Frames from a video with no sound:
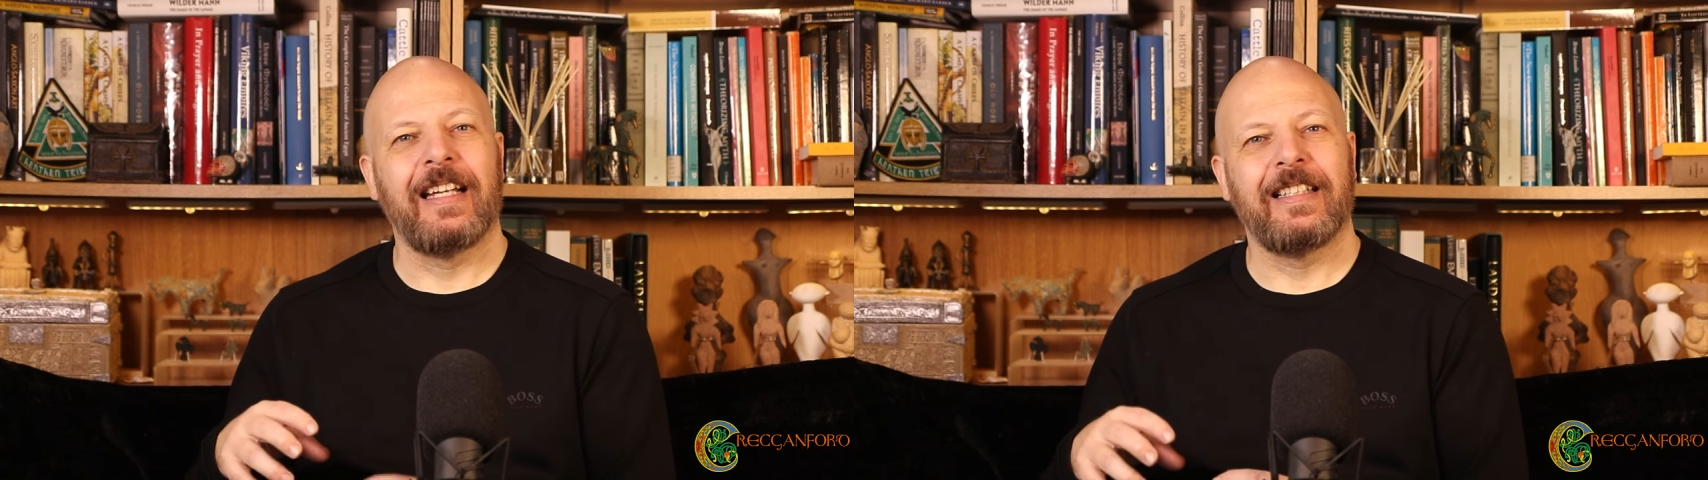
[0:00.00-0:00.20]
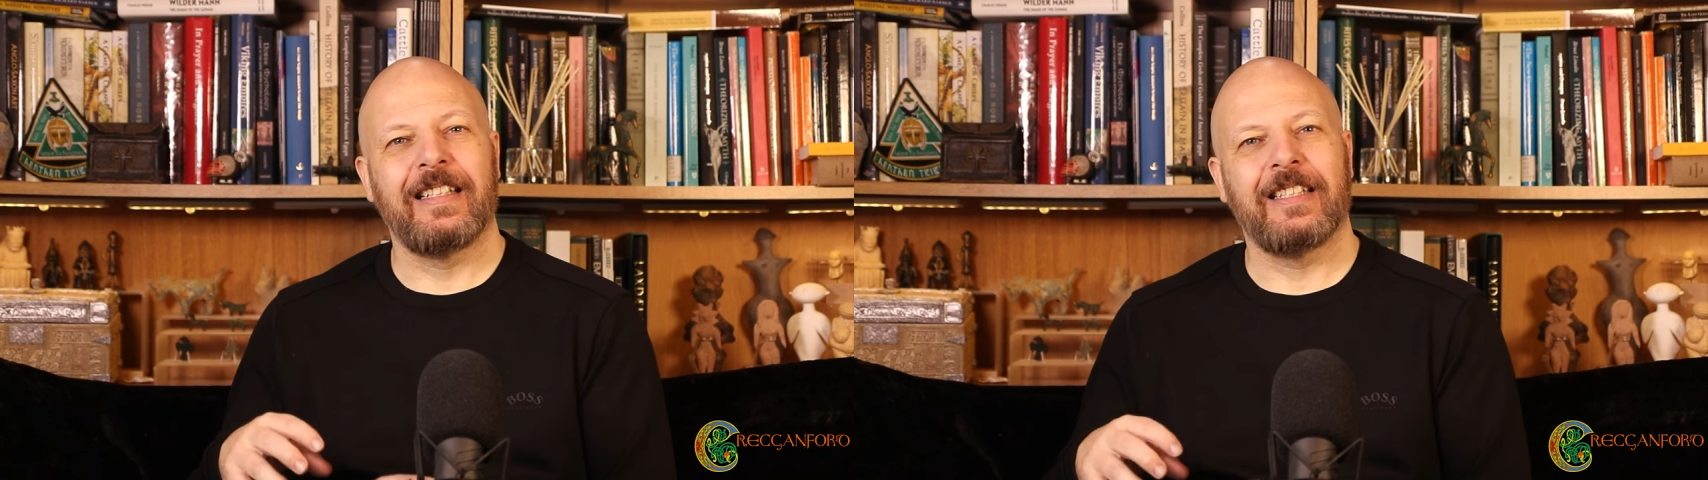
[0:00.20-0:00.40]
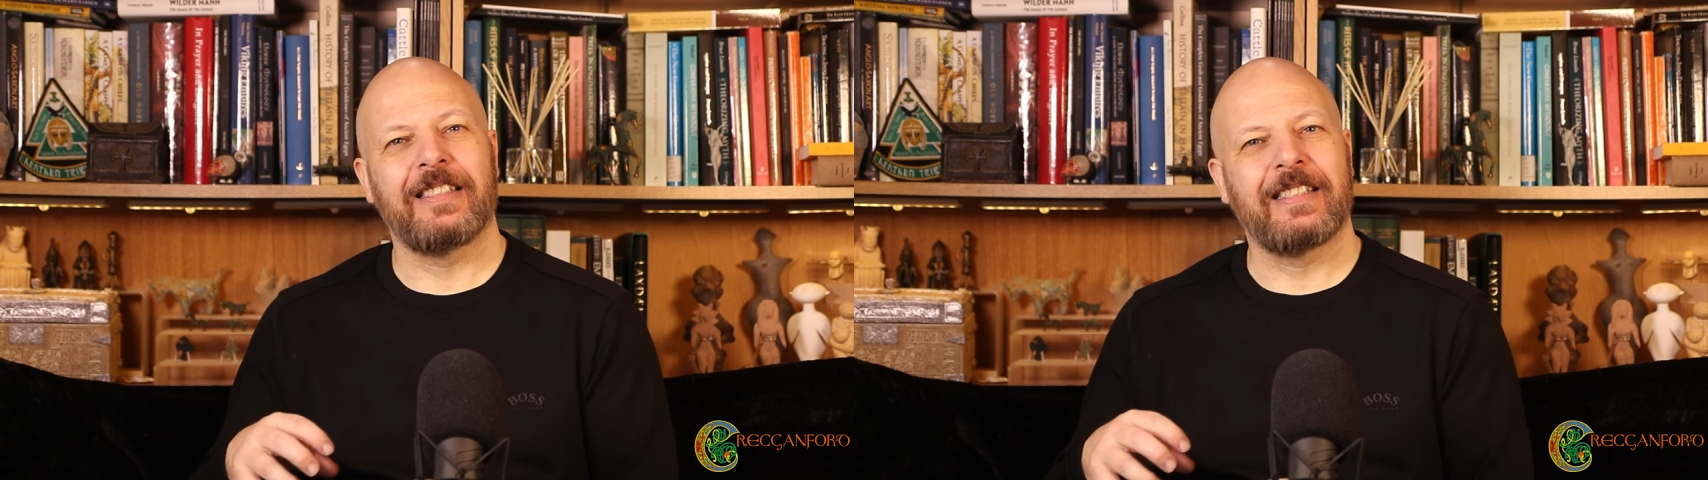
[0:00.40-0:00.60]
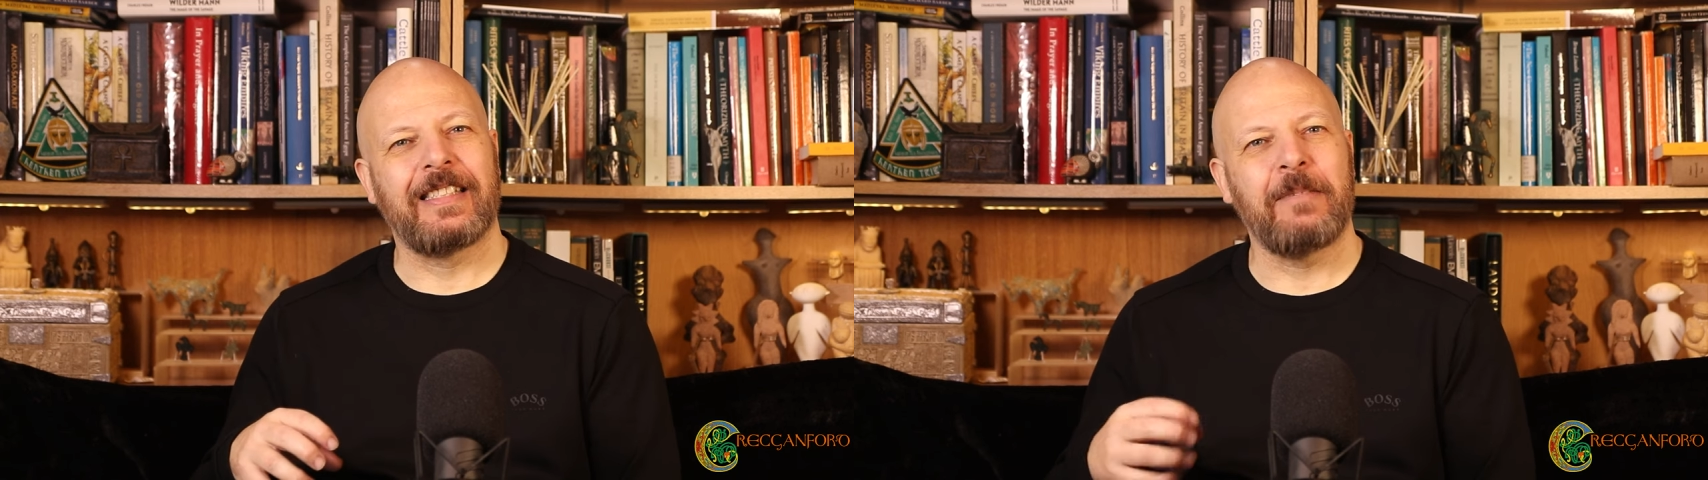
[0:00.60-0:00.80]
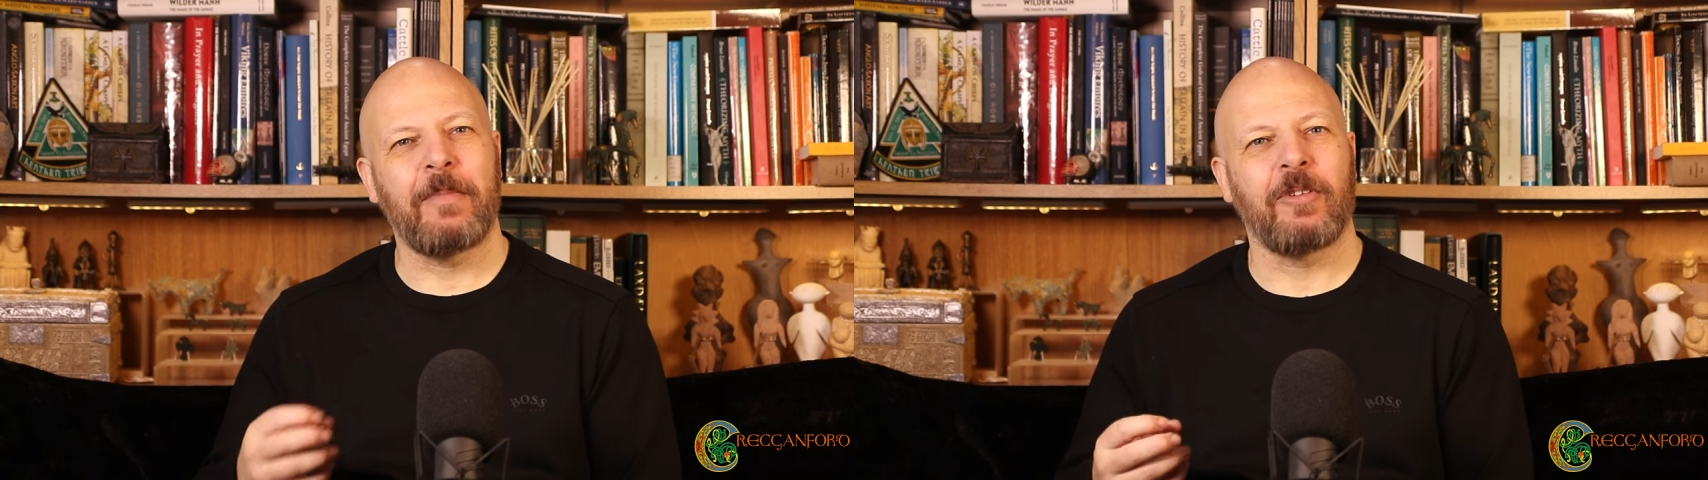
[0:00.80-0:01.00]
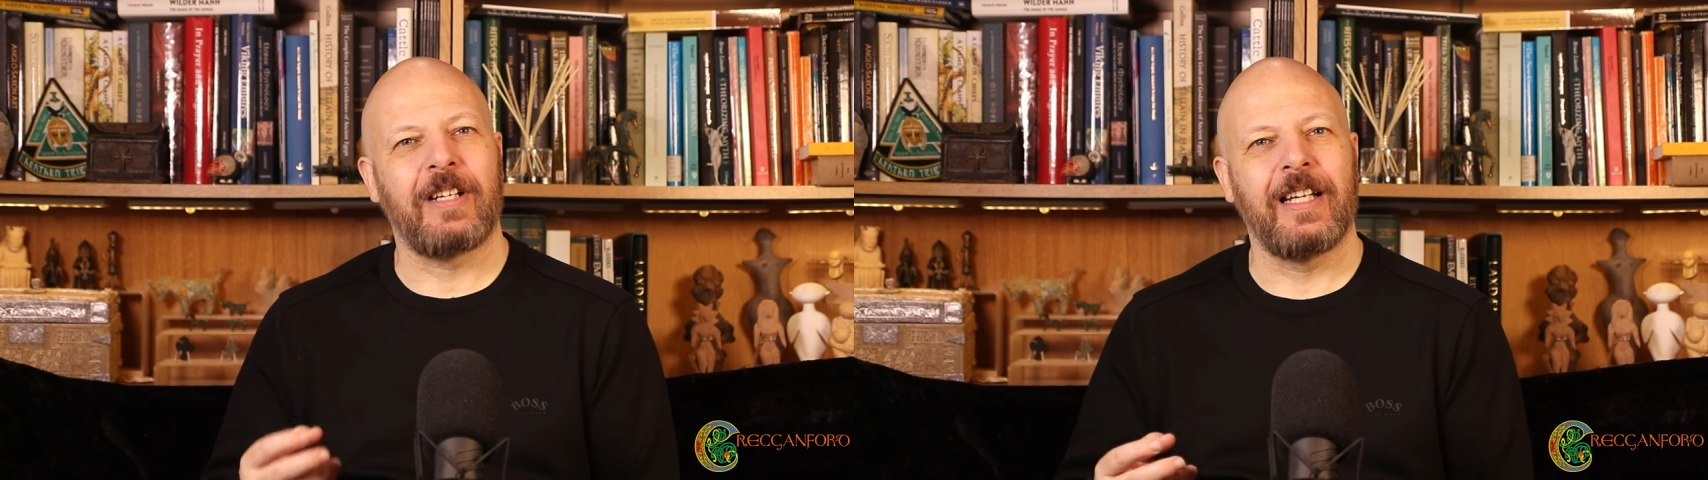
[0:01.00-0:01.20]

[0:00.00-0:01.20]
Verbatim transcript: and it is seen most